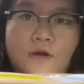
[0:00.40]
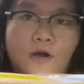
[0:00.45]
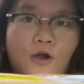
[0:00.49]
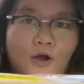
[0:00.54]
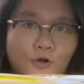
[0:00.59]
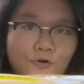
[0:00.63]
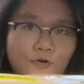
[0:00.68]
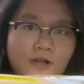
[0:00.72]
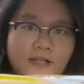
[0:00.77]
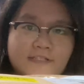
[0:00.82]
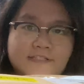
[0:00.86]

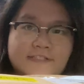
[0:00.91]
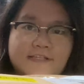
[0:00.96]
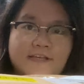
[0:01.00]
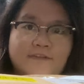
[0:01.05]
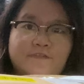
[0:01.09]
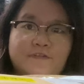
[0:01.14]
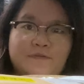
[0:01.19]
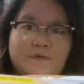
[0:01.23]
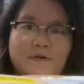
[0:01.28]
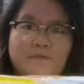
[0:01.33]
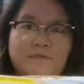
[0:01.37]
Alrighty
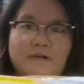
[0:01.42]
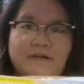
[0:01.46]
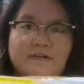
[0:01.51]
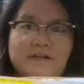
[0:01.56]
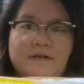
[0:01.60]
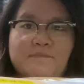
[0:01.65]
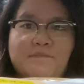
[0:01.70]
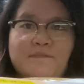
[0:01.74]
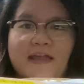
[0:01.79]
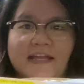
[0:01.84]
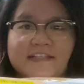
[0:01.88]
everyone,
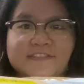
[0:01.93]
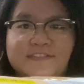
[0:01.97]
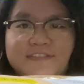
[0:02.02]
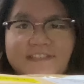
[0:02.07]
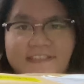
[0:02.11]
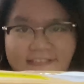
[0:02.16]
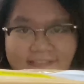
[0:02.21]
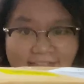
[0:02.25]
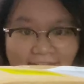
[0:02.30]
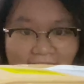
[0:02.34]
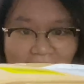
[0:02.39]
welcome back to
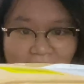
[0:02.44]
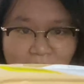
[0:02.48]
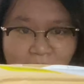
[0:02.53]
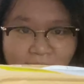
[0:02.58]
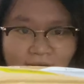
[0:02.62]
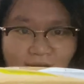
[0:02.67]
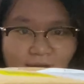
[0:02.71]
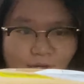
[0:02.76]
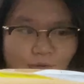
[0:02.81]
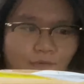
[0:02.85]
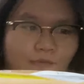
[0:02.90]
the
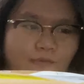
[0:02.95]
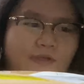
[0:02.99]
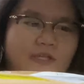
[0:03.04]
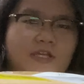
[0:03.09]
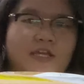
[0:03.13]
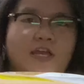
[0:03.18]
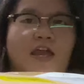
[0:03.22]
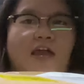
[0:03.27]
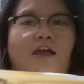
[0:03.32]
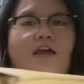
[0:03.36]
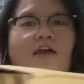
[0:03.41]
Enigma.
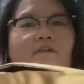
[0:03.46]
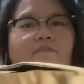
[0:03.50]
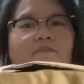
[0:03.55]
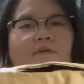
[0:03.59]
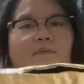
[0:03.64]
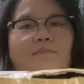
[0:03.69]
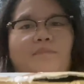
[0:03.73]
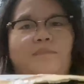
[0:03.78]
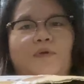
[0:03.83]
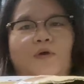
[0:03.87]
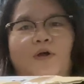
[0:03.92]
We have
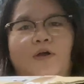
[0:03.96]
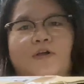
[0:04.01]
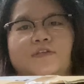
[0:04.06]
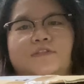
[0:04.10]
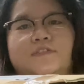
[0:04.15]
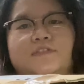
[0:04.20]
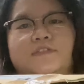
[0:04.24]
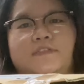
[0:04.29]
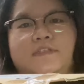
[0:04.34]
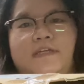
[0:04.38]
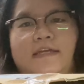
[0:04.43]
a
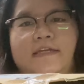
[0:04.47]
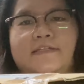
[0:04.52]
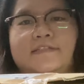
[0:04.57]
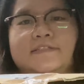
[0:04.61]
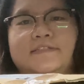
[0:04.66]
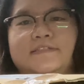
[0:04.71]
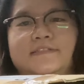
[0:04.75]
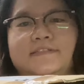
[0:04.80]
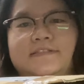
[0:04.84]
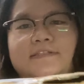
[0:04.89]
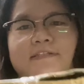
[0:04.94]
box that
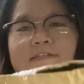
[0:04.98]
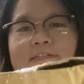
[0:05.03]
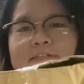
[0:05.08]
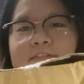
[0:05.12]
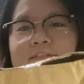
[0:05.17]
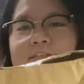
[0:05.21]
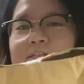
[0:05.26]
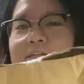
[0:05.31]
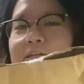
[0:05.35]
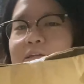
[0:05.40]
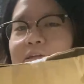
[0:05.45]
is
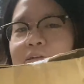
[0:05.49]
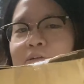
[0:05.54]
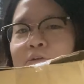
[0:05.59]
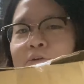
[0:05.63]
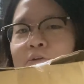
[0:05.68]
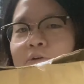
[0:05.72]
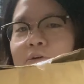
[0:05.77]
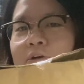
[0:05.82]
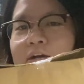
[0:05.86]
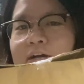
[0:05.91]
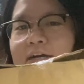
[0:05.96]

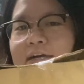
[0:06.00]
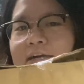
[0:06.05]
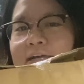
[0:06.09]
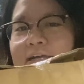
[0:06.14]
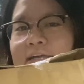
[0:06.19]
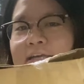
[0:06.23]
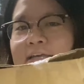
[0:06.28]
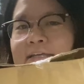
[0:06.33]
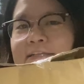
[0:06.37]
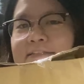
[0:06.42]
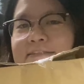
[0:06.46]

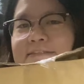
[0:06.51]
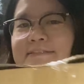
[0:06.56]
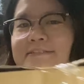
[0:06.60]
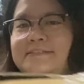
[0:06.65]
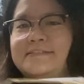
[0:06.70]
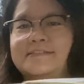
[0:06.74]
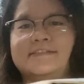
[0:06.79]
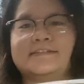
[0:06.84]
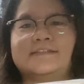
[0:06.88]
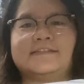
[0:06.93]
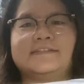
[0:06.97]
quite
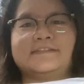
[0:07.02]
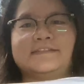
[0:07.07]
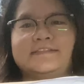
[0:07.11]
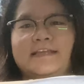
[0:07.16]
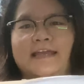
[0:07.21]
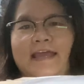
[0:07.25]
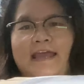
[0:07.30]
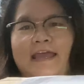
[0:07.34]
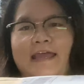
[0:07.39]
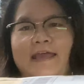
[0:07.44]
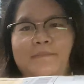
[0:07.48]

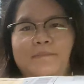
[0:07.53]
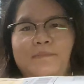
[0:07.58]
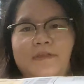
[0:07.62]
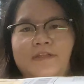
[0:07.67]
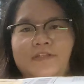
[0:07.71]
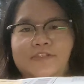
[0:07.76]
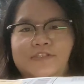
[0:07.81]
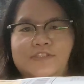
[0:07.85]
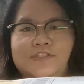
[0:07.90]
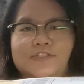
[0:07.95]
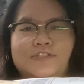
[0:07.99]

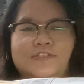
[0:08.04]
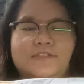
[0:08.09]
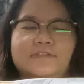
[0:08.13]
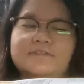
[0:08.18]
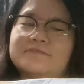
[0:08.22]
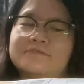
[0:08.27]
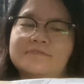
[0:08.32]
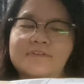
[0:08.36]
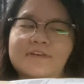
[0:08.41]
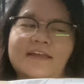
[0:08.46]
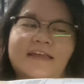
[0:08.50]
damaged.
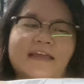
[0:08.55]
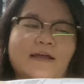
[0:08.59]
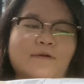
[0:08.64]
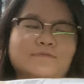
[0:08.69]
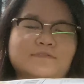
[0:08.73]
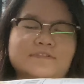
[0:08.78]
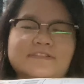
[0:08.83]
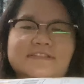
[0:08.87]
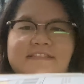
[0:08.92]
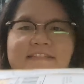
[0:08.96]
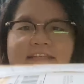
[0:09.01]
Okay, I
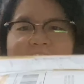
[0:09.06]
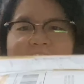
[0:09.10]
wouldn't say